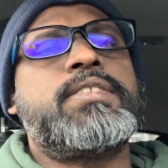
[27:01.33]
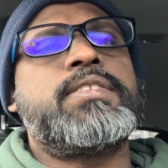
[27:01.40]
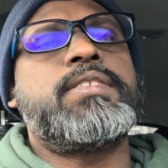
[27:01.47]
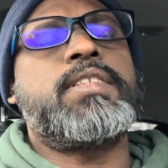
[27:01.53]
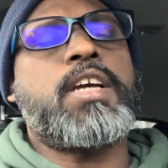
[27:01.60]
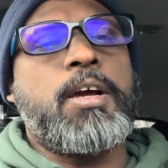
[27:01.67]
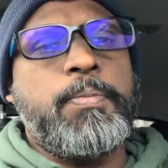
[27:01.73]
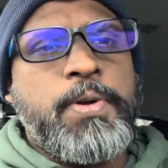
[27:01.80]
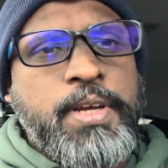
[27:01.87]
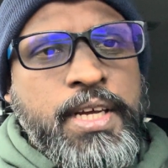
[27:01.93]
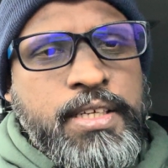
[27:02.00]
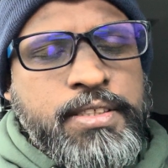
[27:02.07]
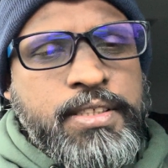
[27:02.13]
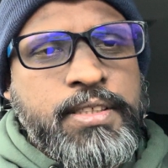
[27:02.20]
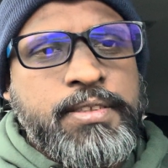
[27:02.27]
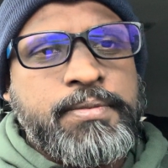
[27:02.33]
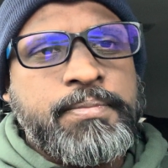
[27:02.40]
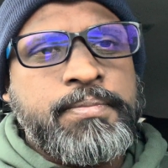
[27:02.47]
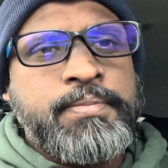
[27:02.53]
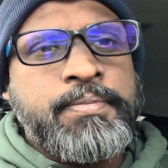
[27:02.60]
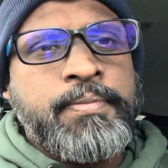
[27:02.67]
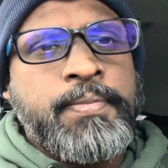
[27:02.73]
all about working.
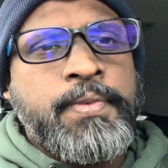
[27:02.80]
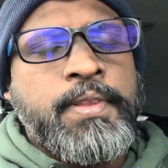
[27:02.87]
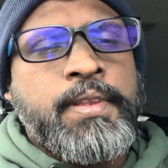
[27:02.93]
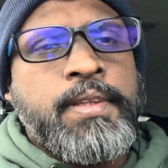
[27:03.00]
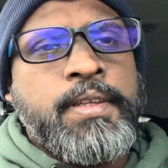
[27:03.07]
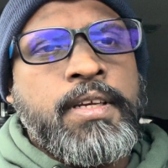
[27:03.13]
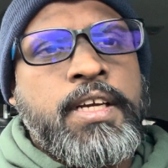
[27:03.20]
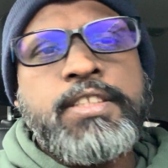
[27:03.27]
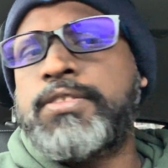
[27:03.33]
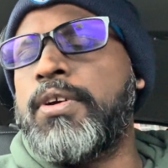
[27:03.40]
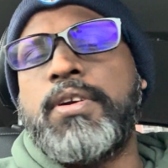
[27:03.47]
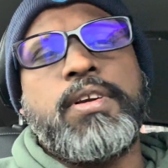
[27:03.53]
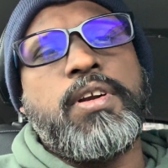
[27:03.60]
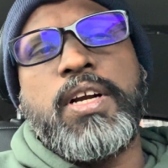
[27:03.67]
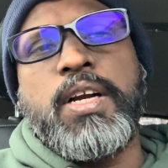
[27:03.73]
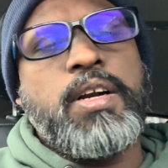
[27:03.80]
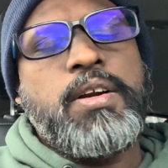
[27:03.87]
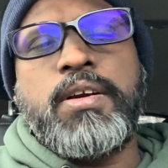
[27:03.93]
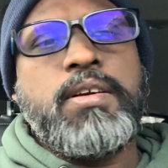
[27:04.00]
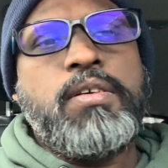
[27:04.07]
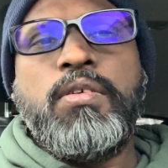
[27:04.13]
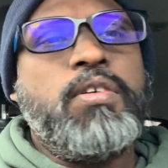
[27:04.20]
Think about
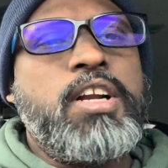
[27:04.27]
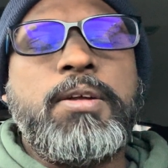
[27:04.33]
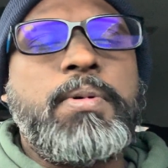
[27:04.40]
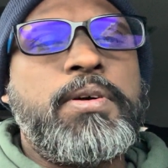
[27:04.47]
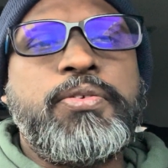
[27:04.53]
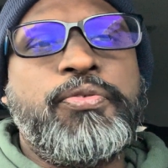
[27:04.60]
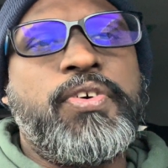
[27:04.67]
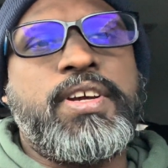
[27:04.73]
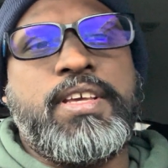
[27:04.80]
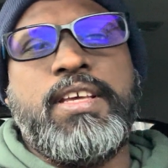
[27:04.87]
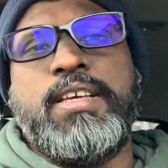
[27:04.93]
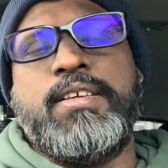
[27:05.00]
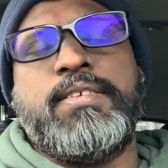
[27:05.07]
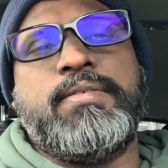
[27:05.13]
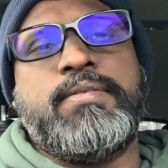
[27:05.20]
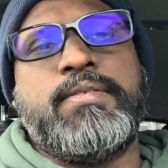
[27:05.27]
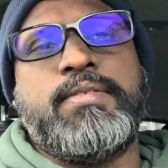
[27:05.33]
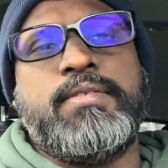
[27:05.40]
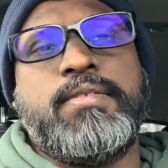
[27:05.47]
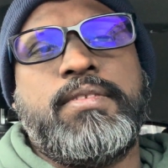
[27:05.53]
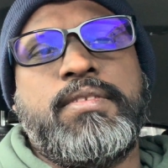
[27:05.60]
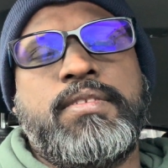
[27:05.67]
outside the box.
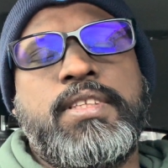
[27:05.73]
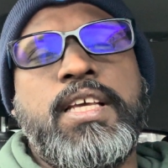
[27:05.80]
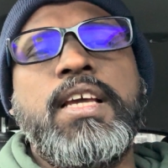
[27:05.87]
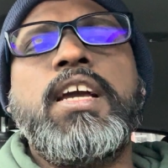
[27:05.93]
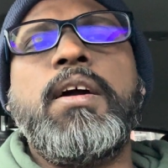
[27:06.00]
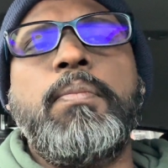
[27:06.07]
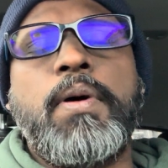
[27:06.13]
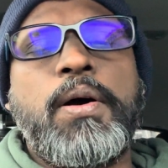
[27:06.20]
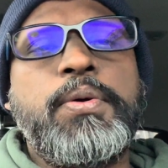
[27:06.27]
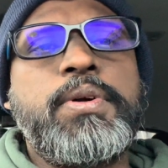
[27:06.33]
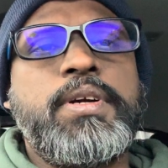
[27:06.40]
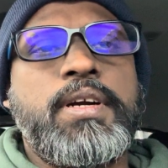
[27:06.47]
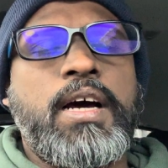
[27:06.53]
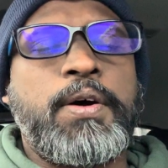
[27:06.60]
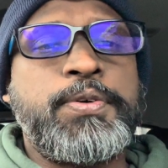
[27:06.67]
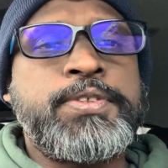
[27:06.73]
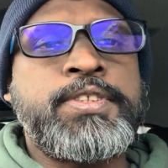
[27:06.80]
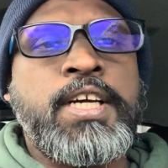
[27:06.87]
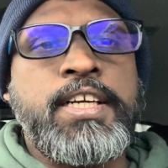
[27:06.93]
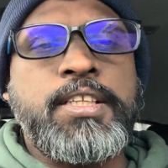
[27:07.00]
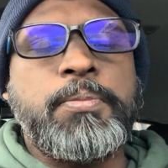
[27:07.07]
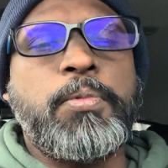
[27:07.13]
Try to escape from that
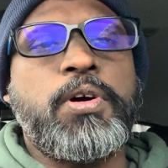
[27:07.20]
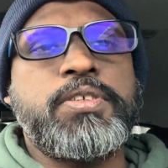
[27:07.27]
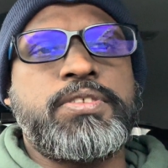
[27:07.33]
box.